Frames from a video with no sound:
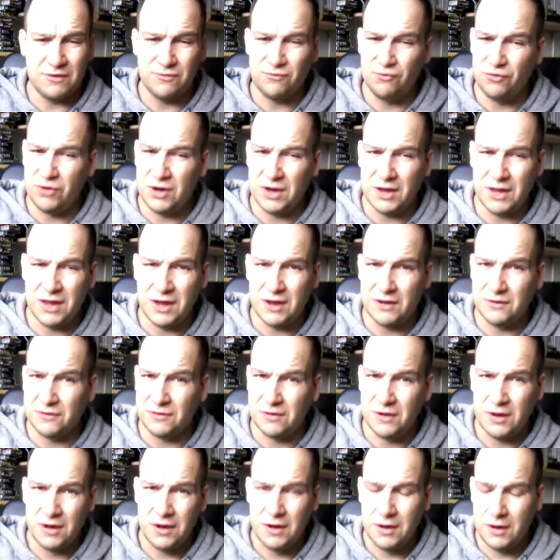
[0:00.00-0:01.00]
It really
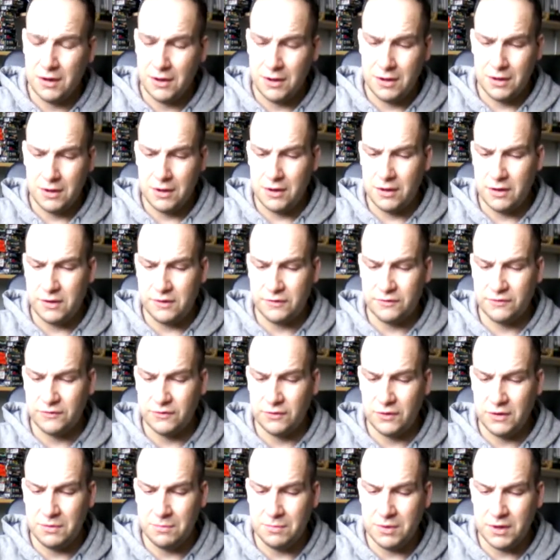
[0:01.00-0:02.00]
is a
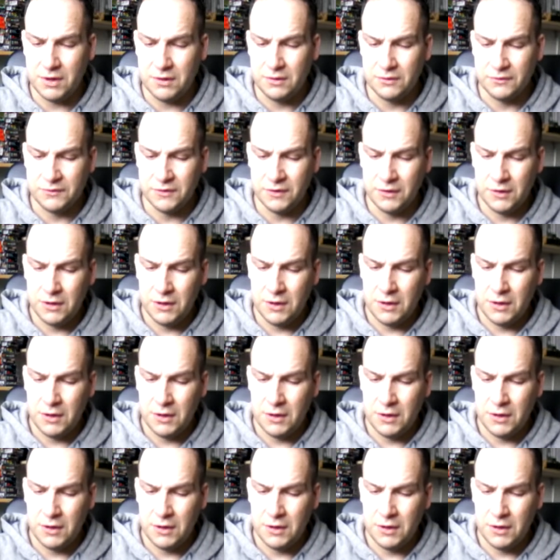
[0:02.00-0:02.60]
stunning build.